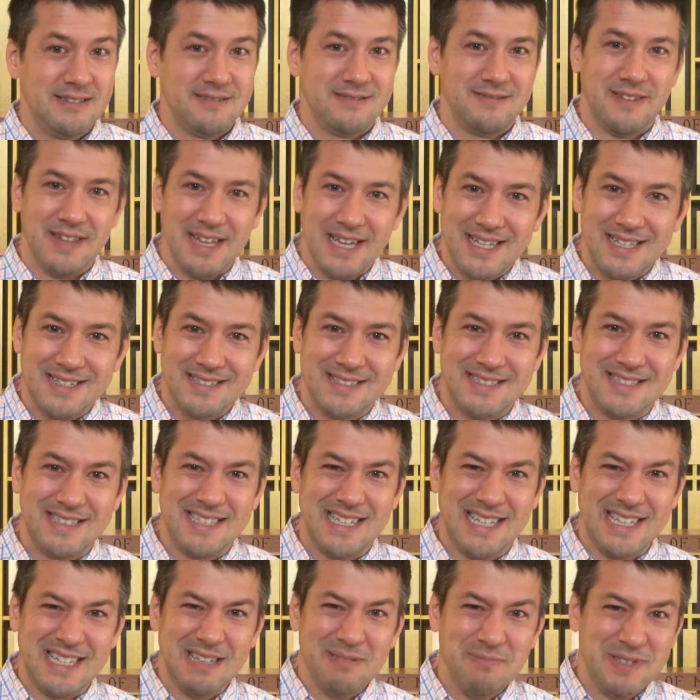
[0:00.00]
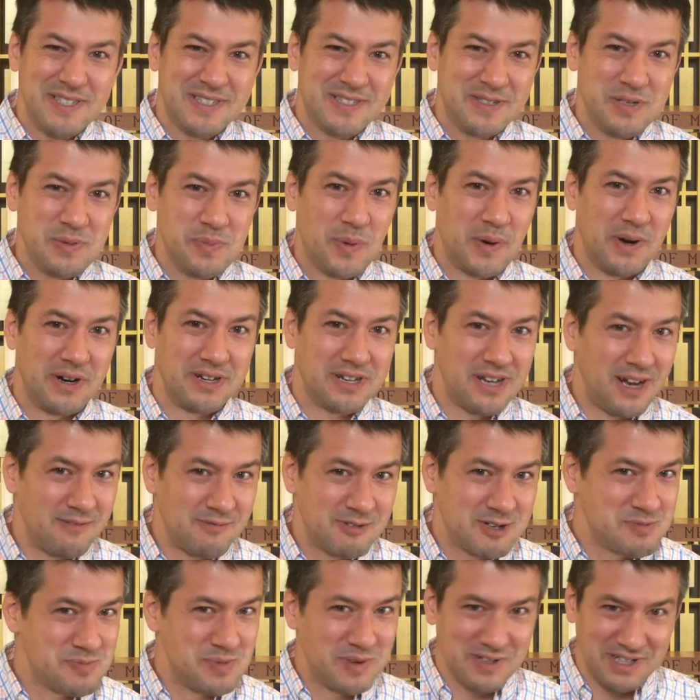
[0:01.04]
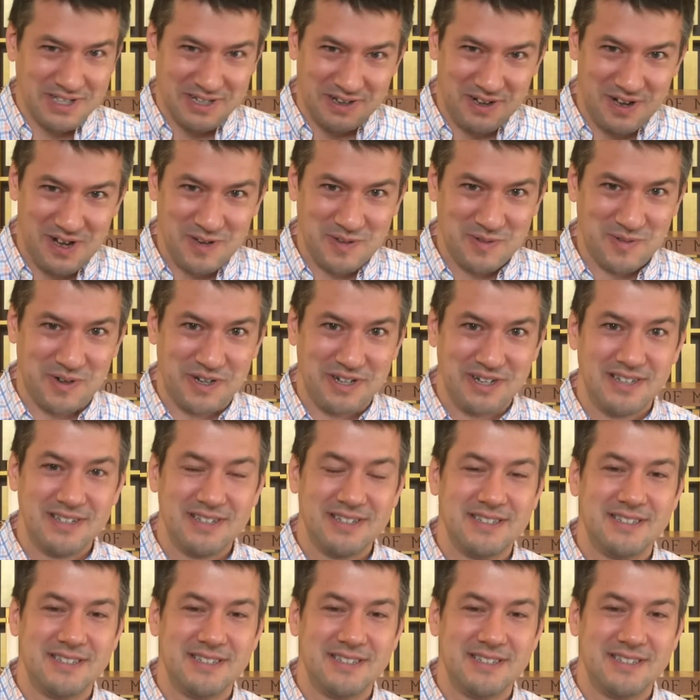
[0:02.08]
well, that can be super uncomfortable and awkward